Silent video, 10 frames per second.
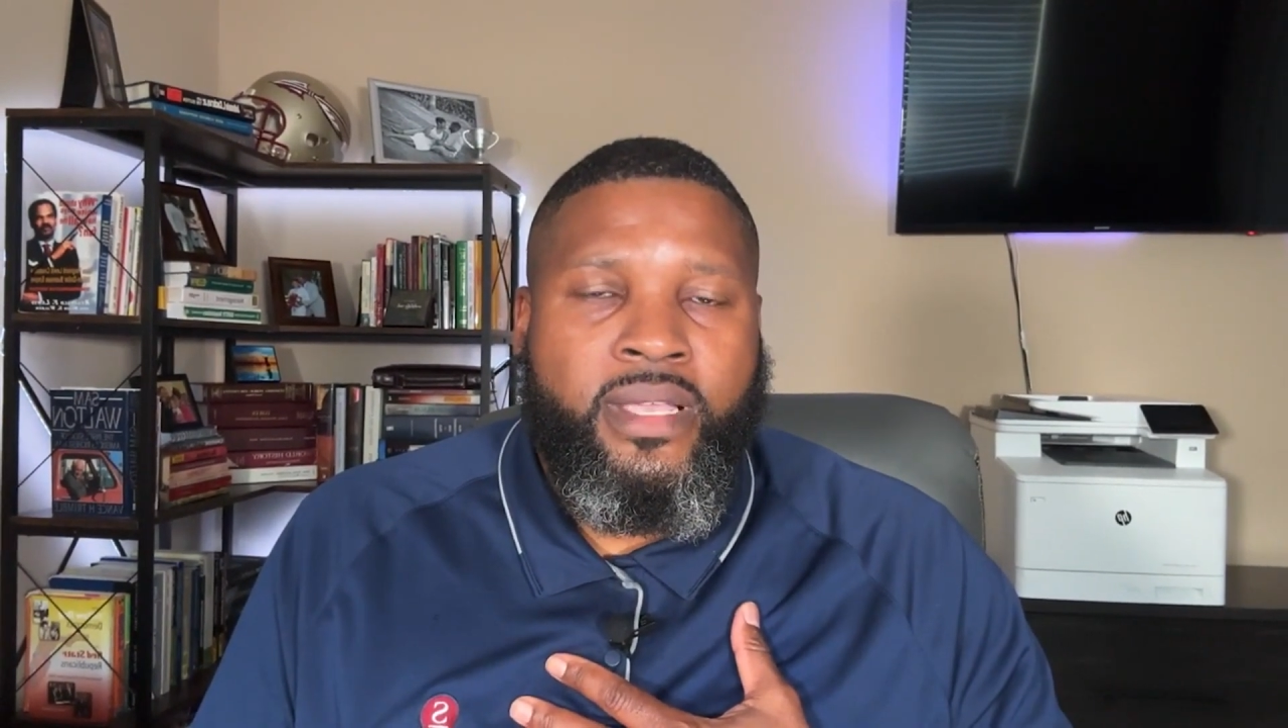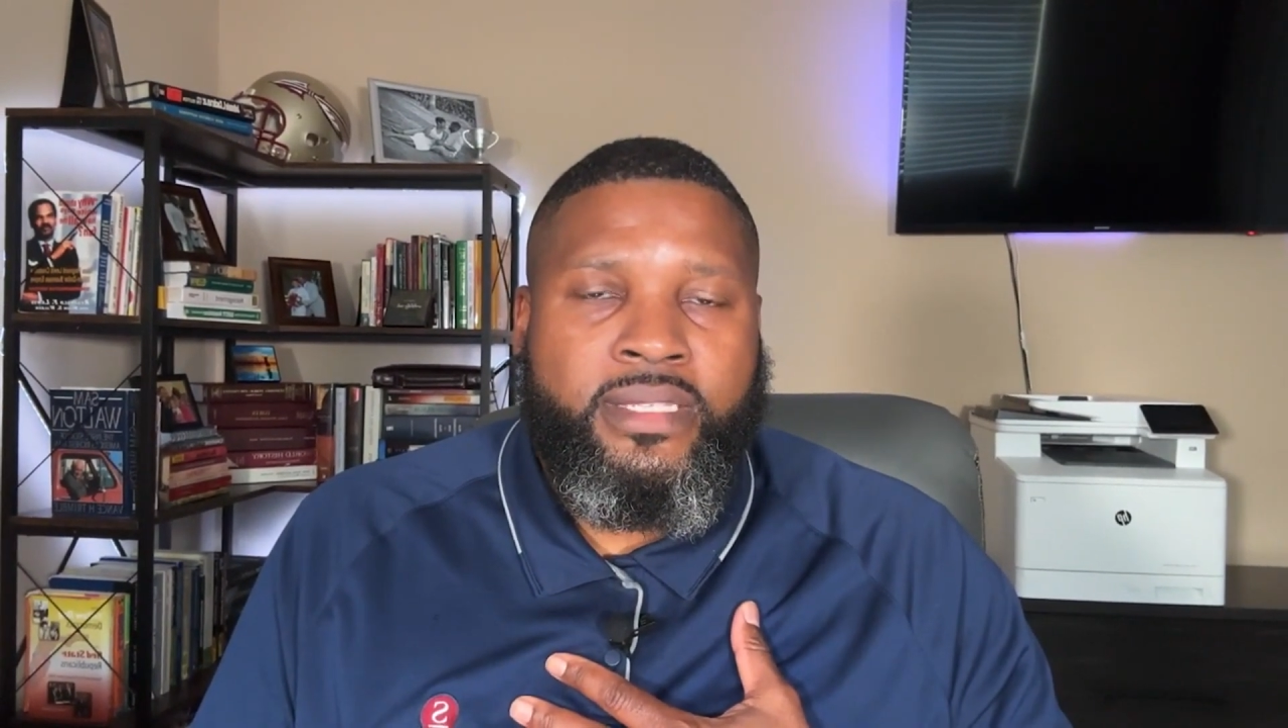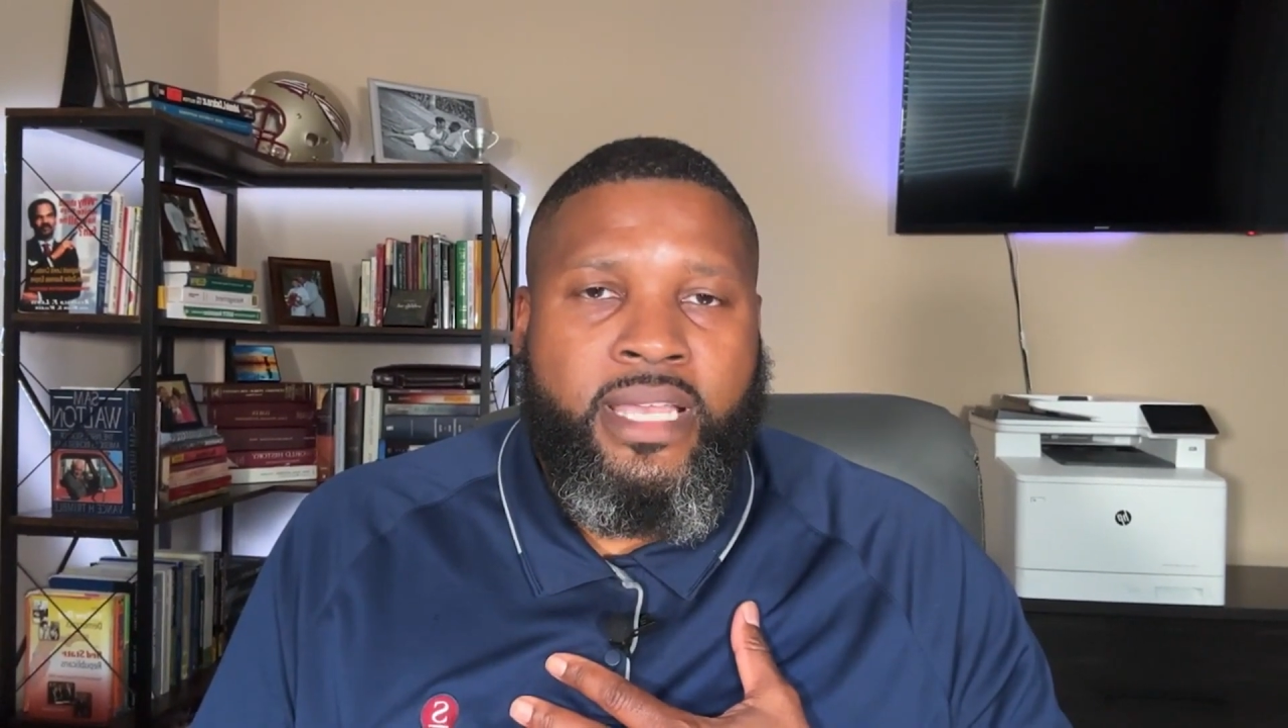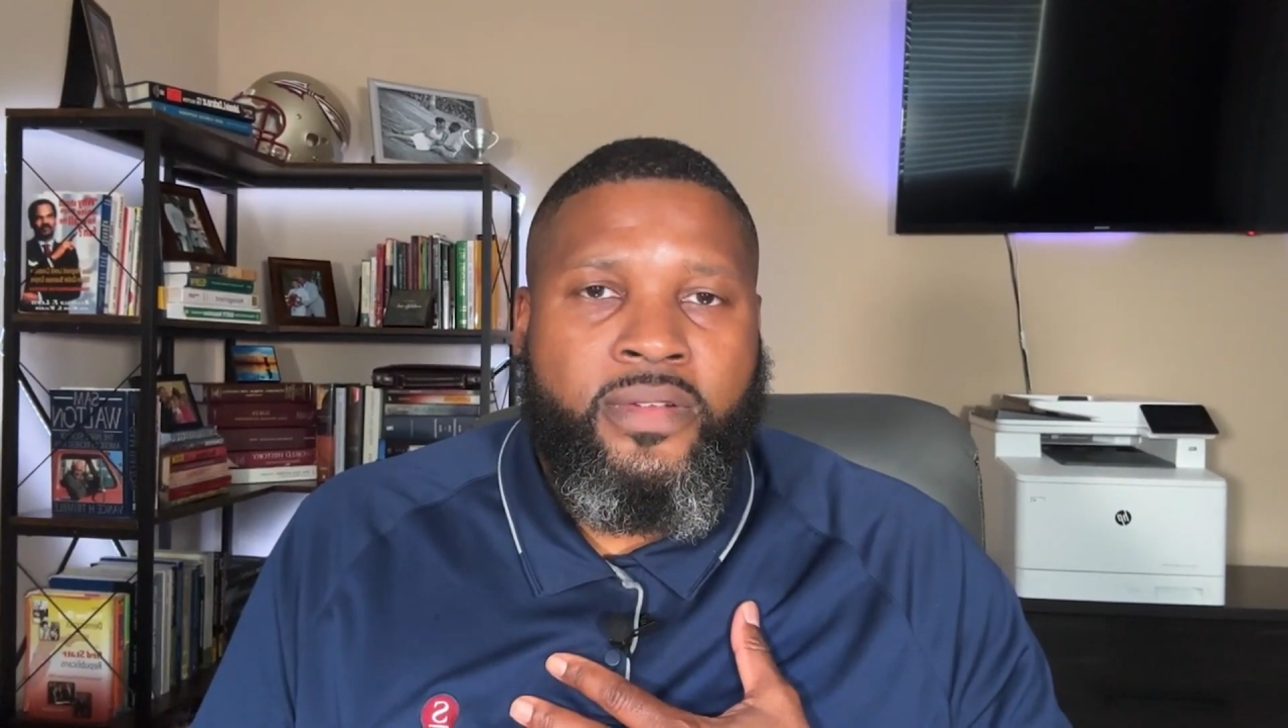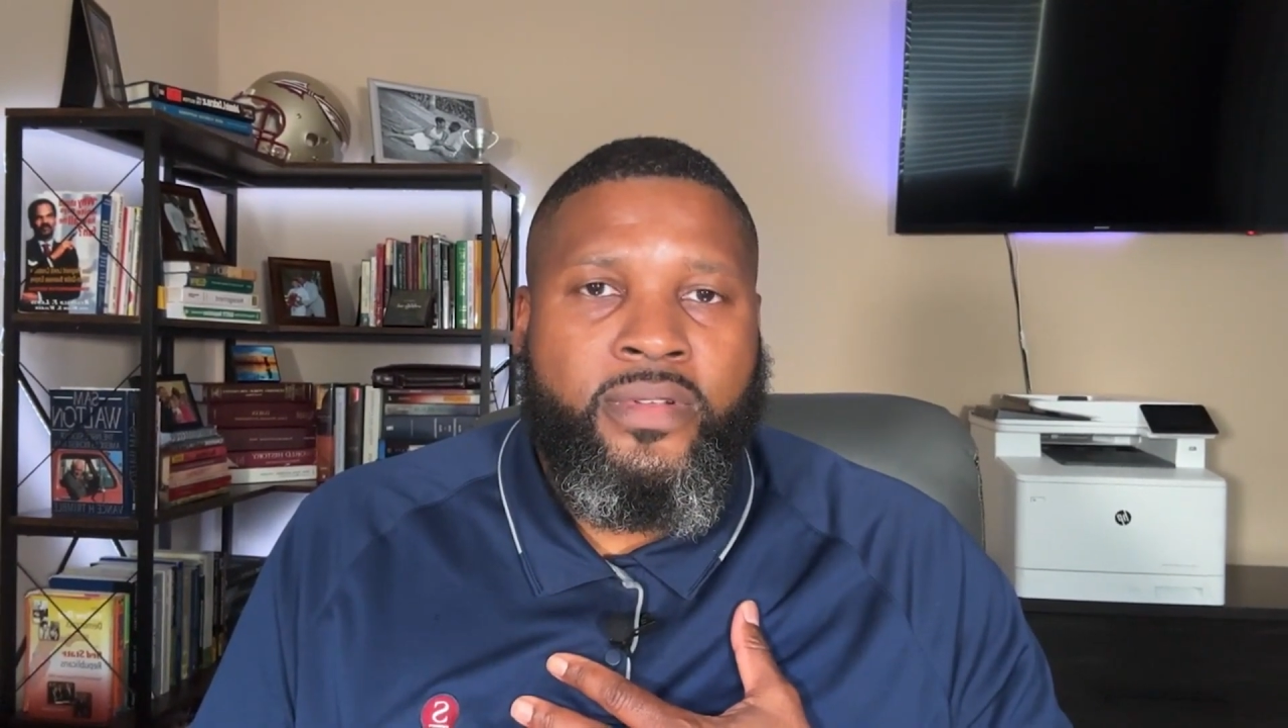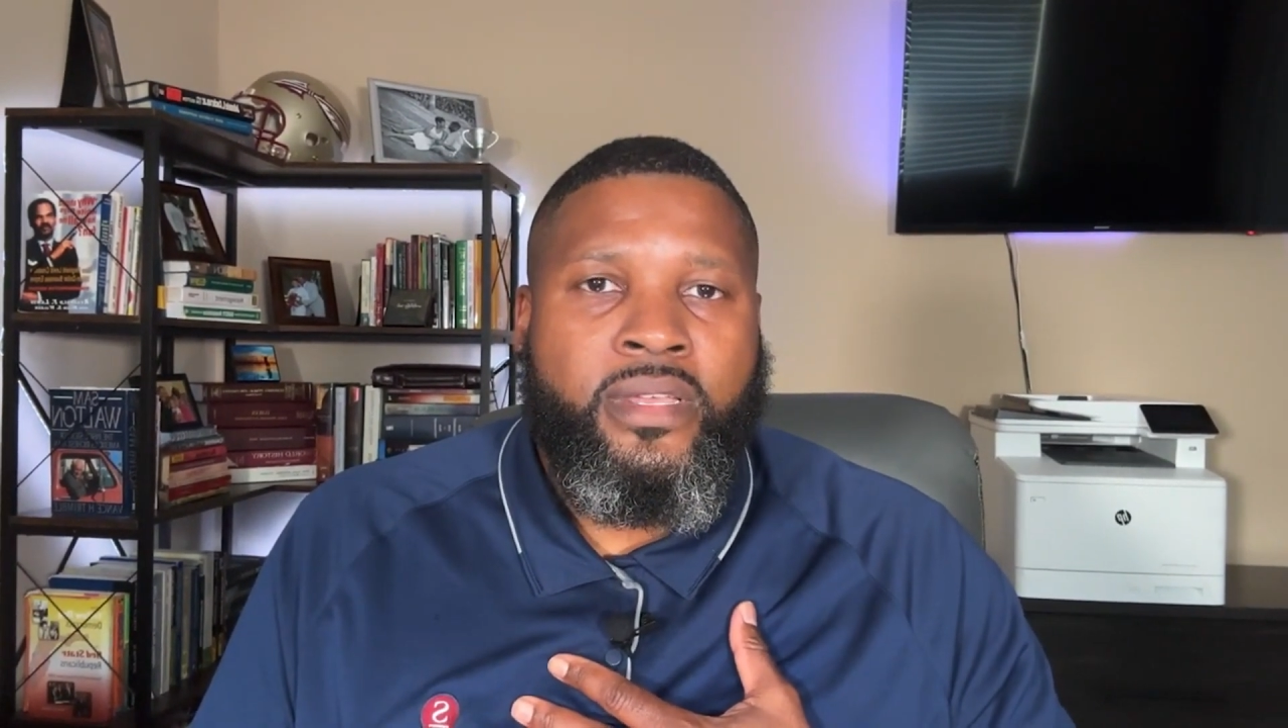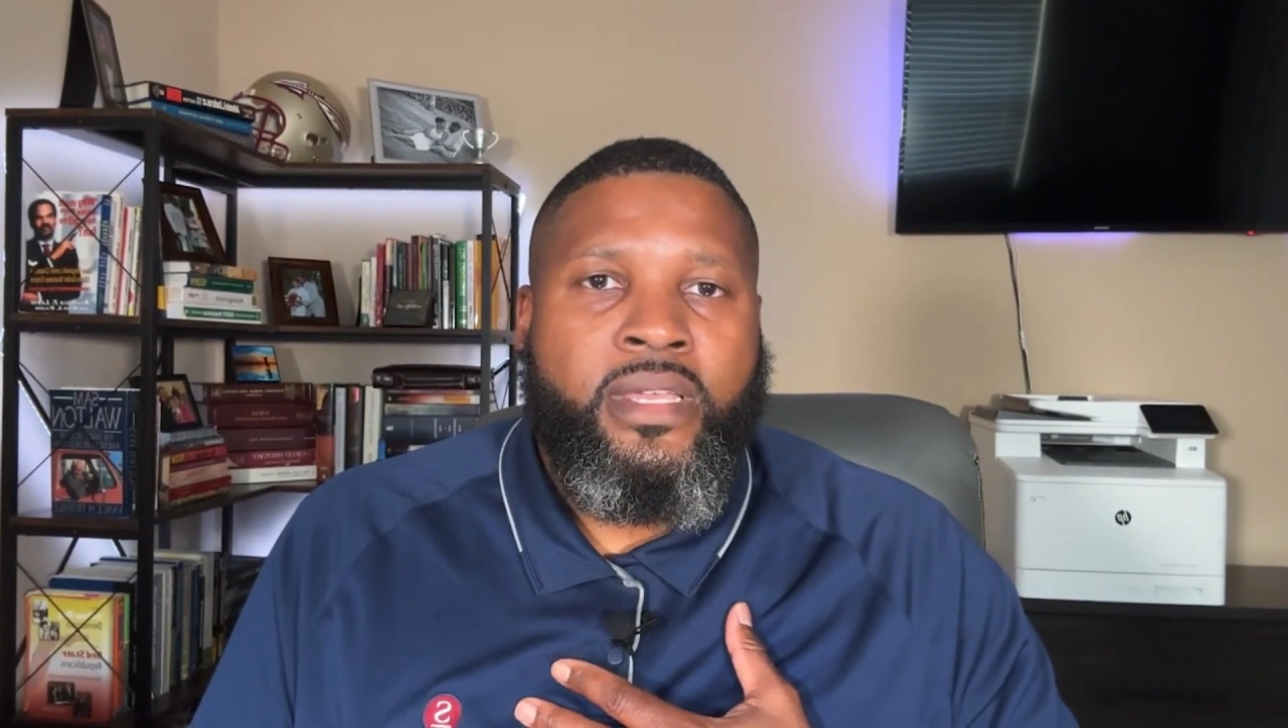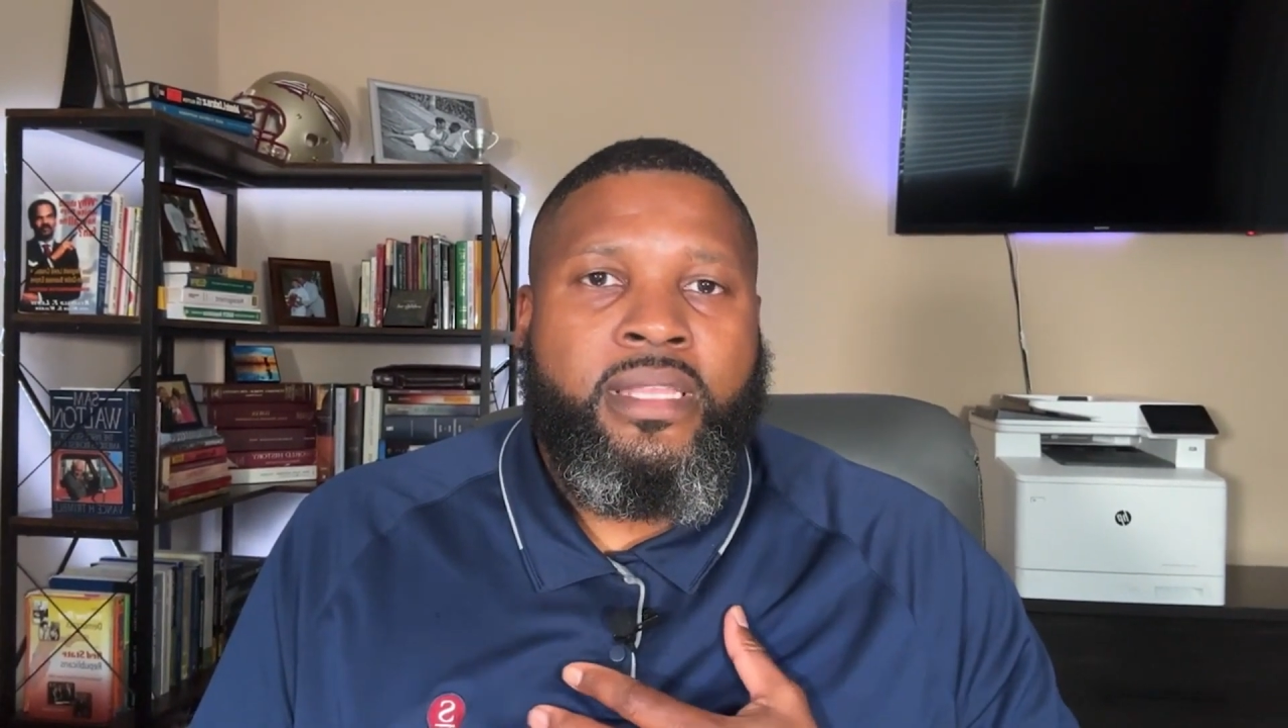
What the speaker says: etc.,